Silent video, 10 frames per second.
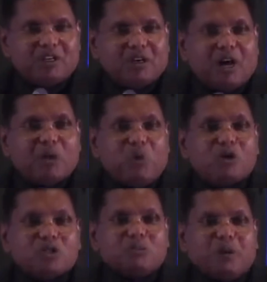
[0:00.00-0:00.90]
I
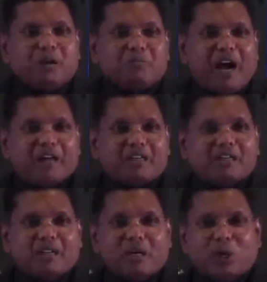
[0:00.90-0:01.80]
want to bring back,
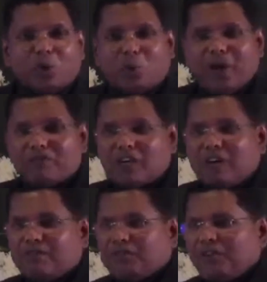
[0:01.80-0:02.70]
we have
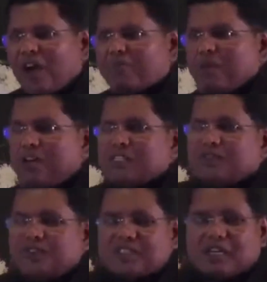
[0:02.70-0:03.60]
done fabulous
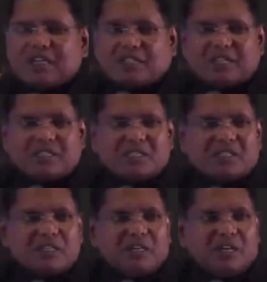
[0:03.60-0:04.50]
facilities.
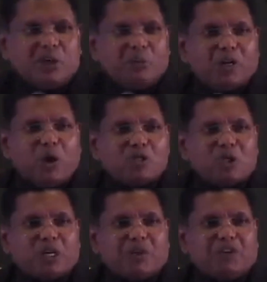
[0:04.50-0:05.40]
We're
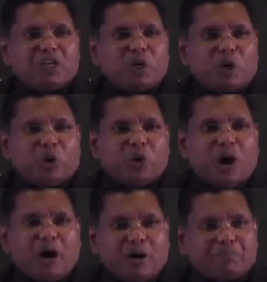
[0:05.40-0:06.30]
also giving your own
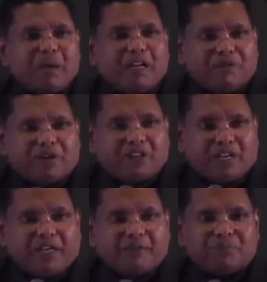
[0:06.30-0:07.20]
app and
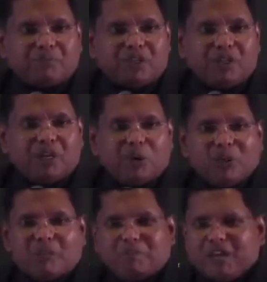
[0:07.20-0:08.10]
everything.
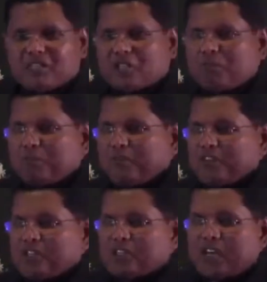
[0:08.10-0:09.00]
With the best of
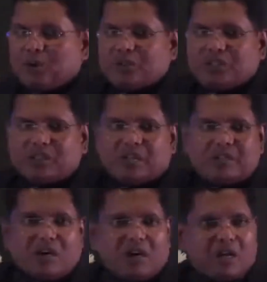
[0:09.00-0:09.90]
professors, I don't think that
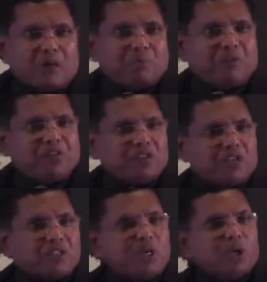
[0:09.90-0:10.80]
there are other
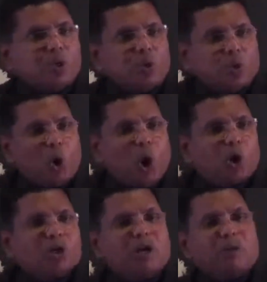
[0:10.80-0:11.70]
professors who
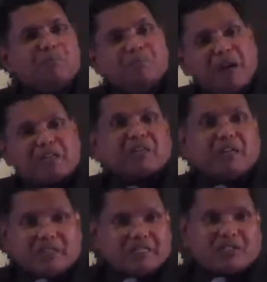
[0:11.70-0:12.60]
are better
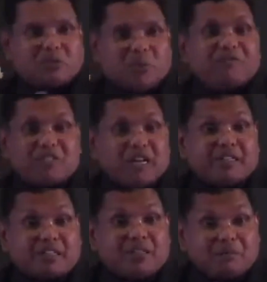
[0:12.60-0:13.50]
than this. We have
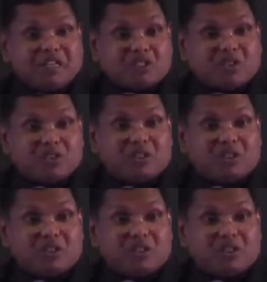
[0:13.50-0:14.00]
selected the best.